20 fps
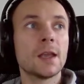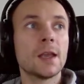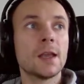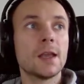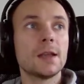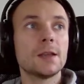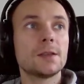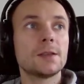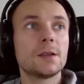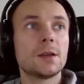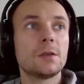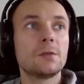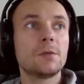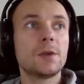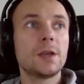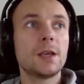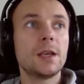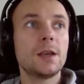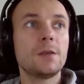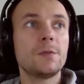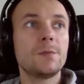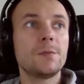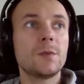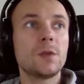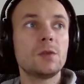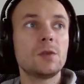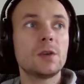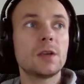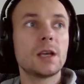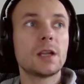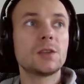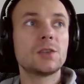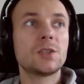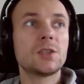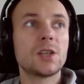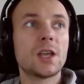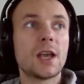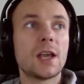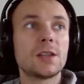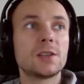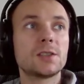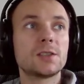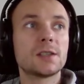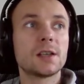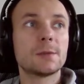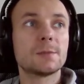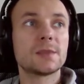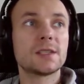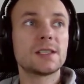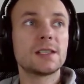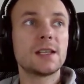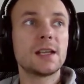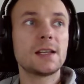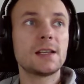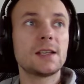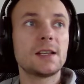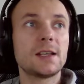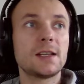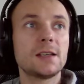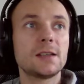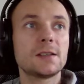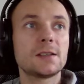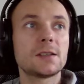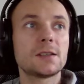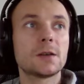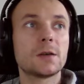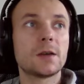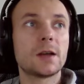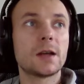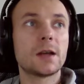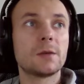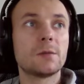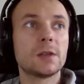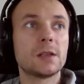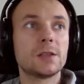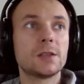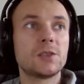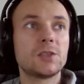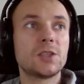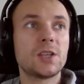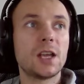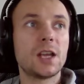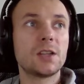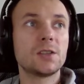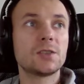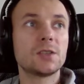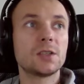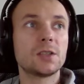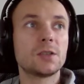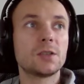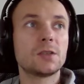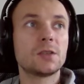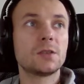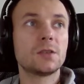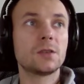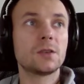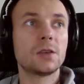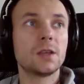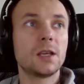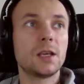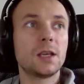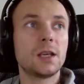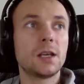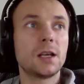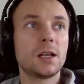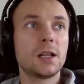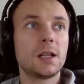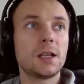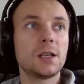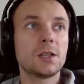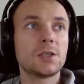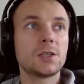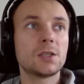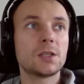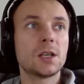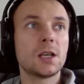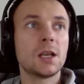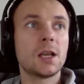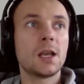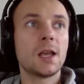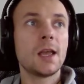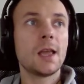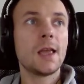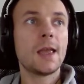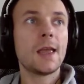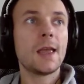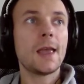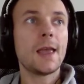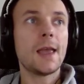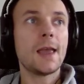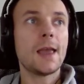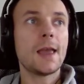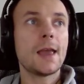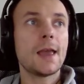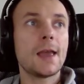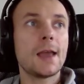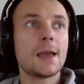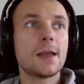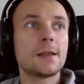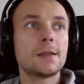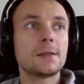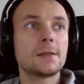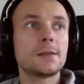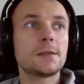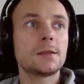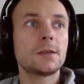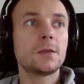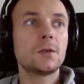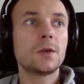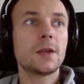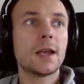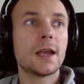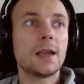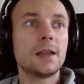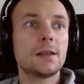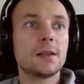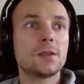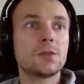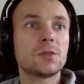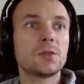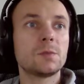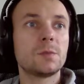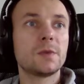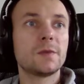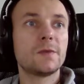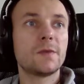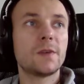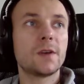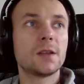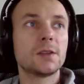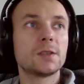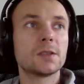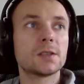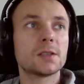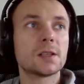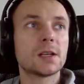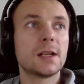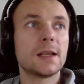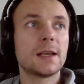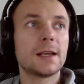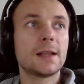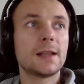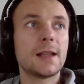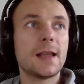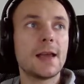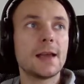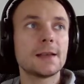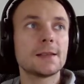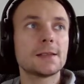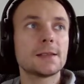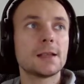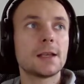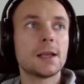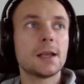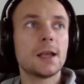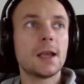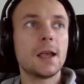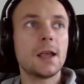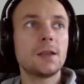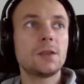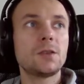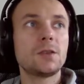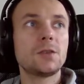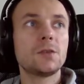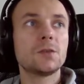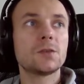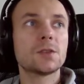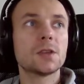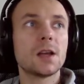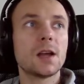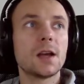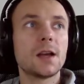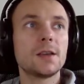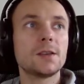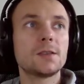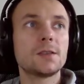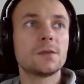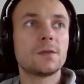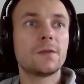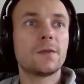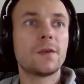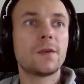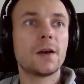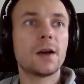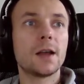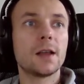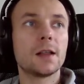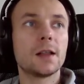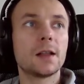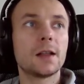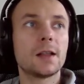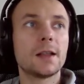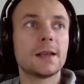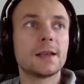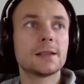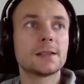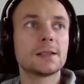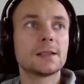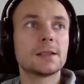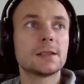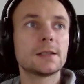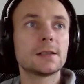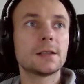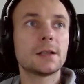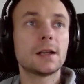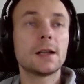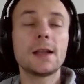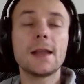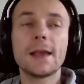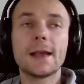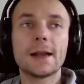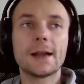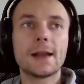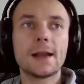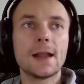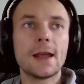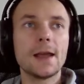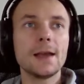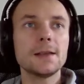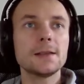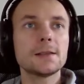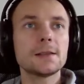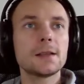So here you can change some settings, so I will change it to English, and okay, that should be fine. Just click next and use ISO file, click next,